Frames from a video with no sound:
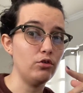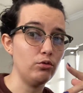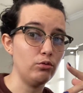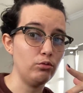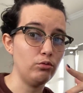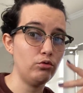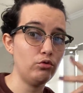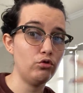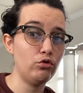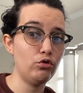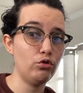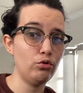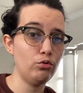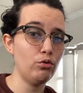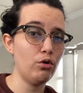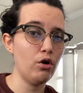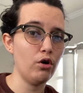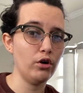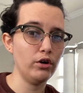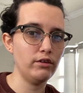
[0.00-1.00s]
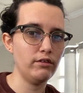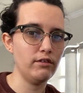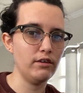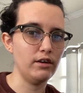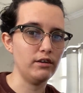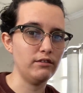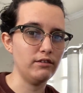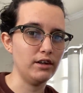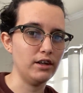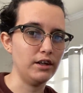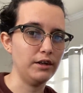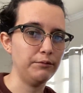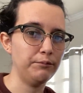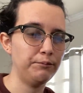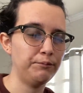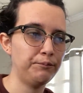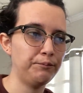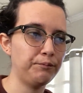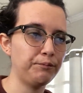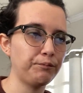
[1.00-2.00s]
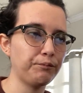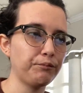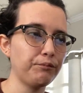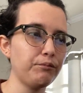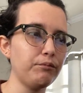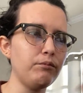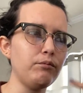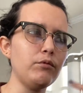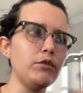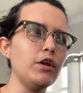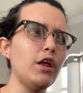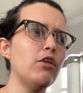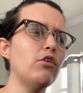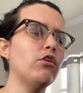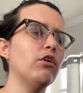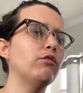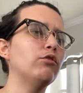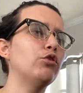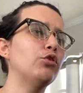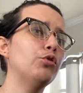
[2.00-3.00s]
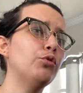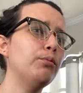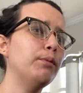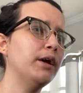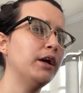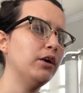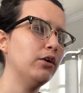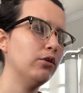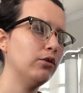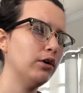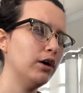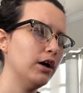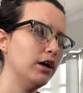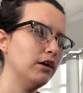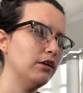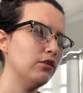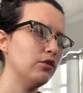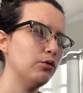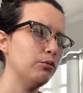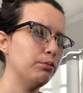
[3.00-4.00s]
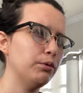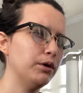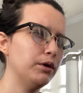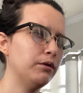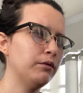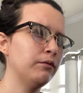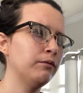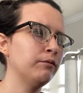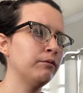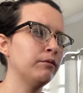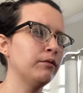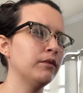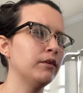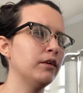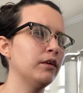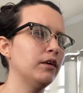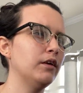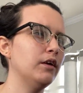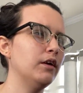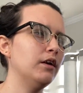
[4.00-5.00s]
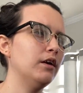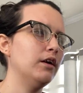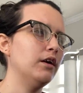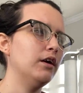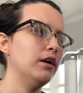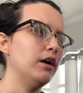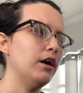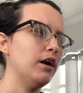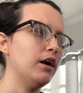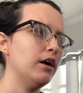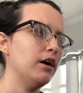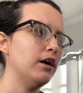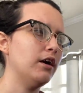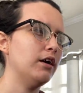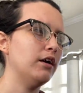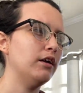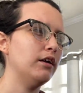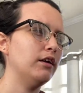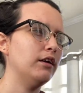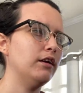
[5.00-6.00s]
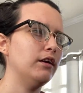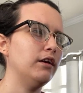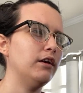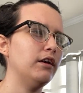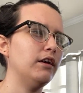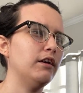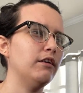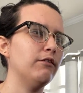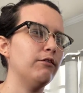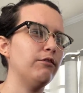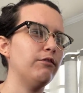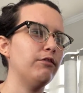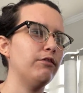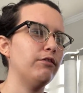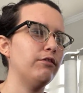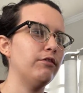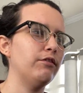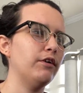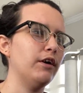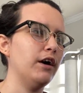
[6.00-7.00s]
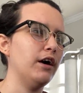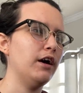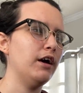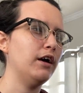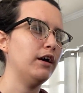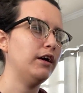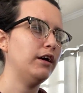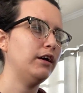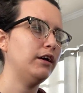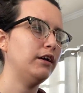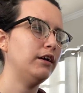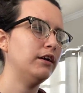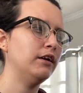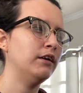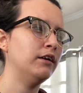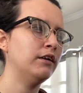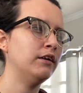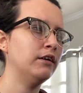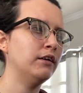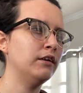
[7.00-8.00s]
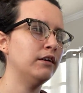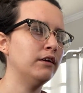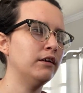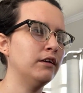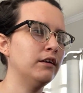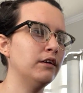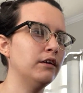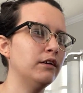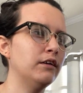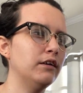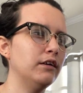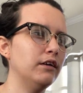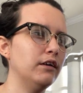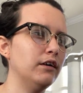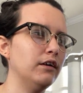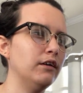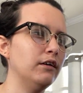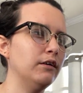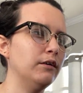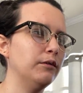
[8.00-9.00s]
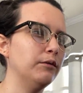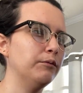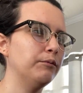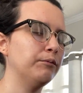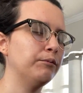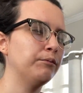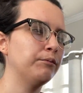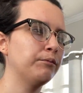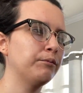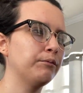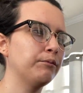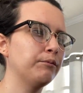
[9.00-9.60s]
to do two cards at a time. So I have two bingo cards open. And if I, um,